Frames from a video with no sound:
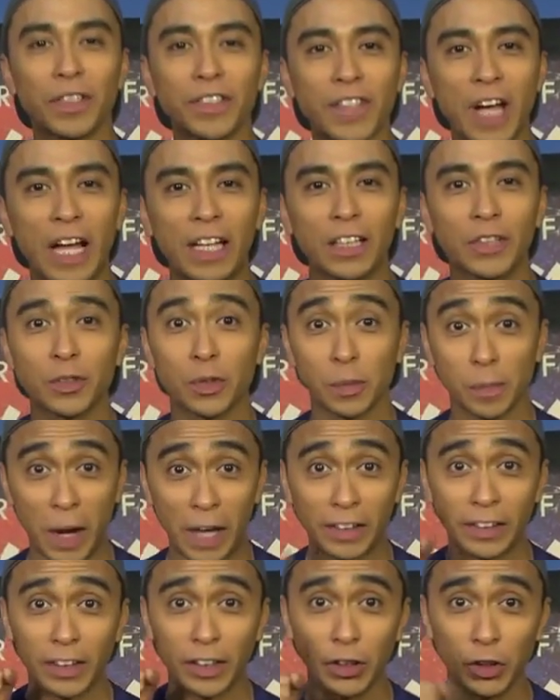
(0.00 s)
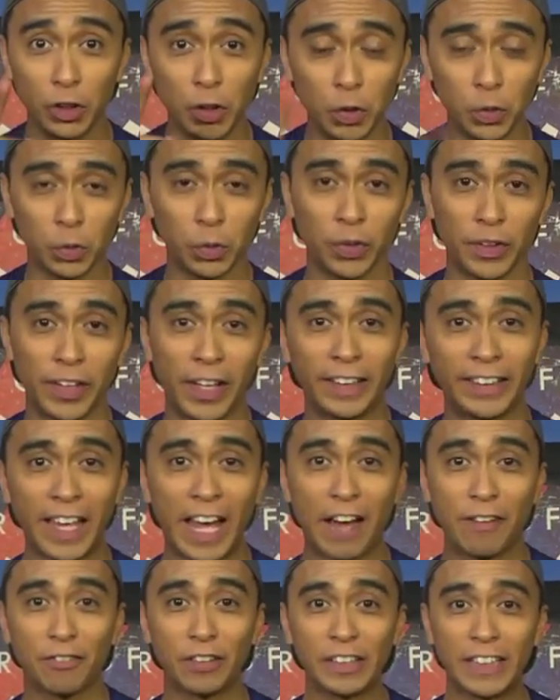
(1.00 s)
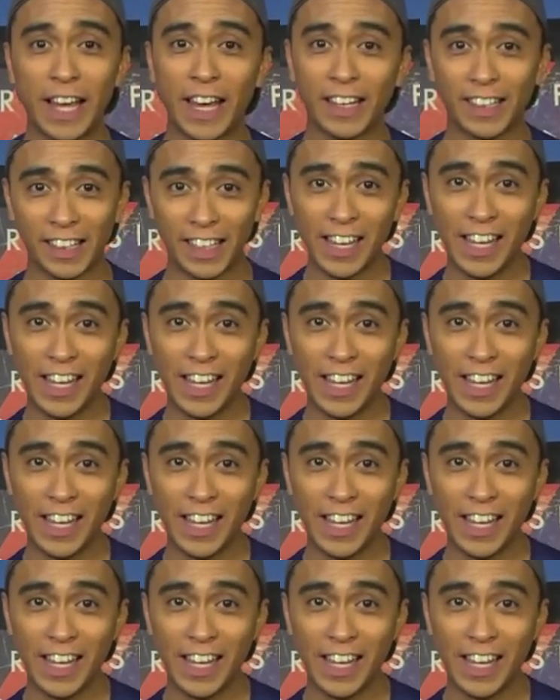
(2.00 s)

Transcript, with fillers: Gonzalez, reminding you that every day